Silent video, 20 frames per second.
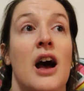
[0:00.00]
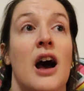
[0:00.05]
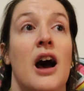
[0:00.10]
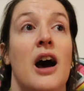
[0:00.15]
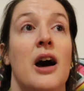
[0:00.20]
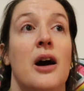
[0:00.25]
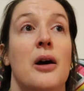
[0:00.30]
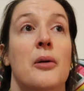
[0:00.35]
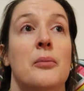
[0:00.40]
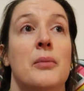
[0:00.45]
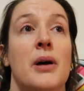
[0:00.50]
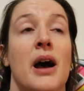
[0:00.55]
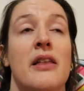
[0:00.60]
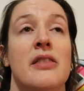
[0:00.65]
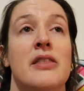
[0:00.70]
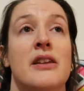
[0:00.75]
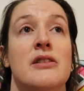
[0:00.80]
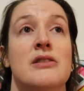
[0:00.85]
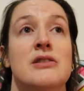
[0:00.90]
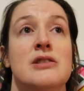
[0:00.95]

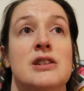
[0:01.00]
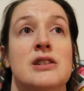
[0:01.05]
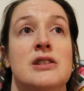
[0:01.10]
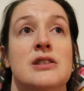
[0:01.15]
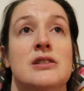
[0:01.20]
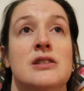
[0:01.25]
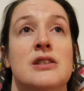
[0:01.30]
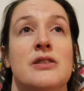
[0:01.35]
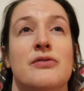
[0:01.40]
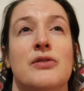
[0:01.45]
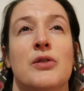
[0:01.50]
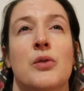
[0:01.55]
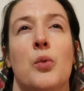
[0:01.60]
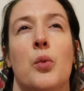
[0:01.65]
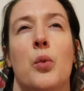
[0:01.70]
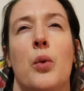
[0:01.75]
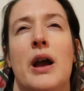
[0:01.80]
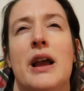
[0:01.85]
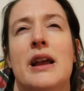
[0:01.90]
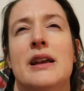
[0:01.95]
and there are different
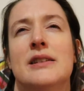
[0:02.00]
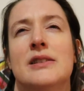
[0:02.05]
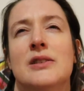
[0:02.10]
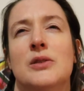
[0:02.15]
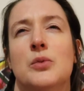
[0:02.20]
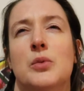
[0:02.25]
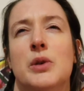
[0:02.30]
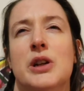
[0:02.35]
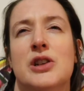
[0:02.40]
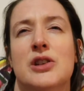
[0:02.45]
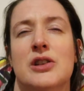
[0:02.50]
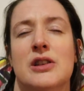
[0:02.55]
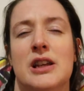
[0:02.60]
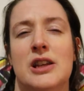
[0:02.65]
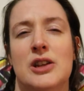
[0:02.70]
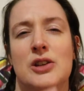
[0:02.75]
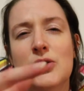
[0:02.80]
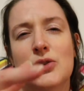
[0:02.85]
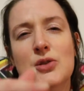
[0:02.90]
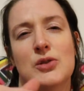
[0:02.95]
ways in which they
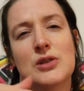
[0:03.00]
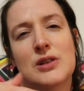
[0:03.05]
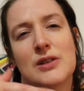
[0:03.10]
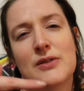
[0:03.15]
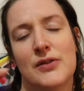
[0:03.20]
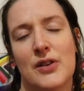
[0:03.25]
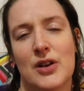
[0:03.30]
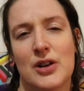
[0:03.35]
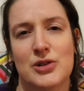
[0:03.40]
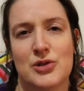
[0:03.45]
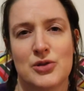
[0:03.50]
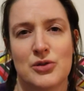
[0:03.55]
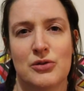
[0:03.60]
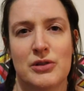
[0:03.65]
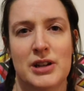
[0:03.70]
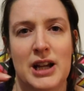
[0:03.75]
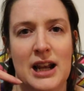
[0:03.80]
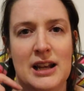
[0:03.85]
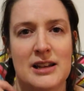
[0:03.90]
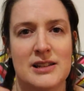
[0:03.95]
used the virtual
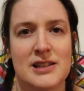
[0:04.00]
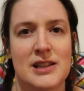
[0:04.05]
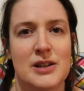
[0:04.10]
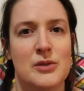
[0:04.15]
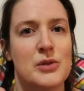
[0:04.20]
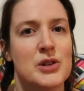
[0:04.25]
reality,